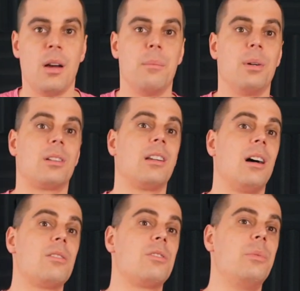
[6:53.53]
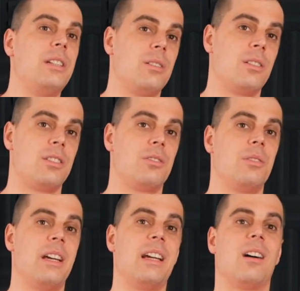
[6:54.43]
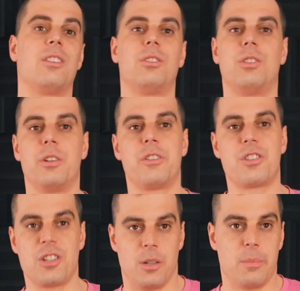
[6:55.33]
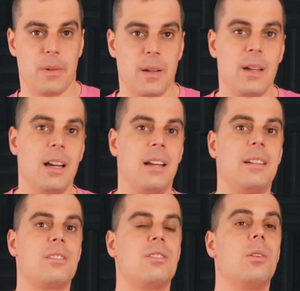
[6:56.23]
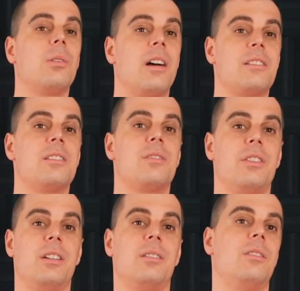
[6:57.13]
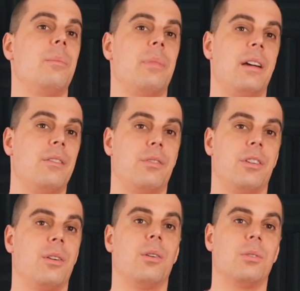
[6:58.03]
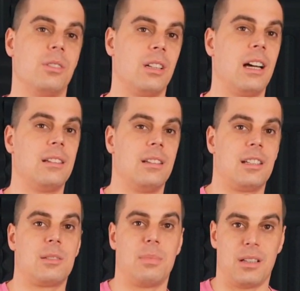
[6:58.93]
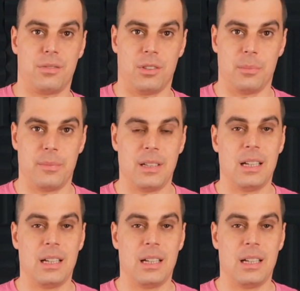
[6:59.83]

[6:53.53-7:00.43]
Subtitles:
But cloud resources today are dirt cheap, and there's no license fee to pay for your own analytics platform.